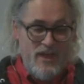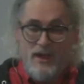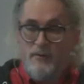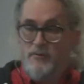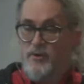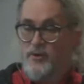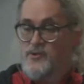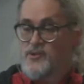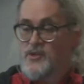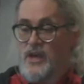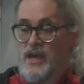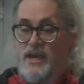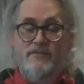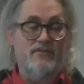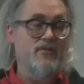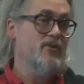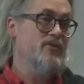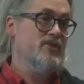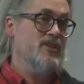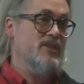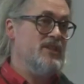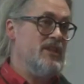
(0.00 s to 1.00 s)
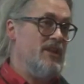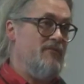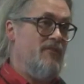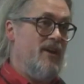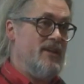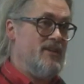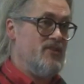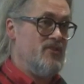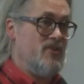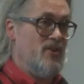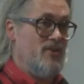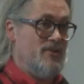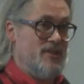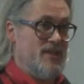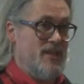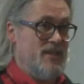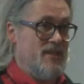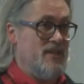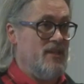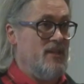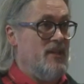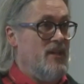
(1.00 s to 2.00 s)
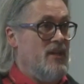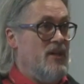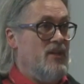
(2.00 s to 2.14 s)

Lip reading: And we also have user-generated content.